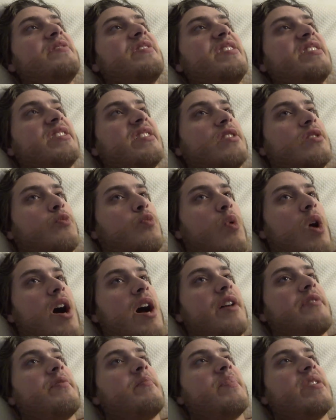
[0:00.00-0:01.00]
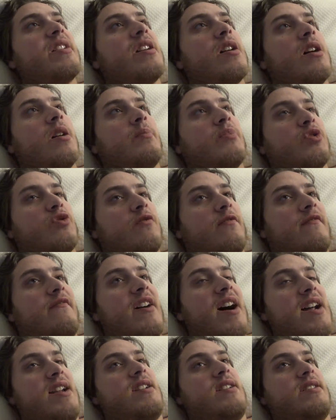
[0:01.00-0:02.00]
this is why they become so
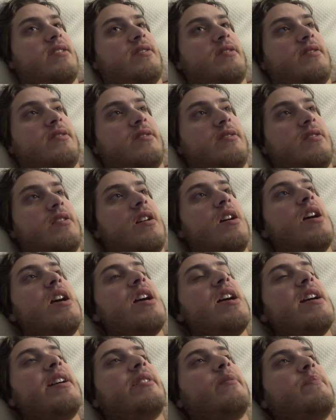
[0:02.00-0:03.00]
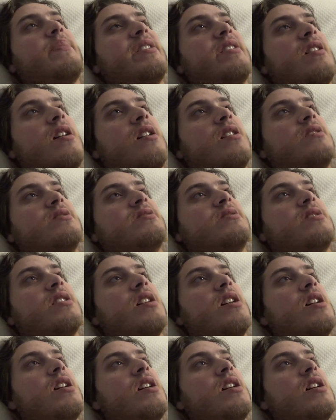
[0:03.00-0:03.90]
violent it's because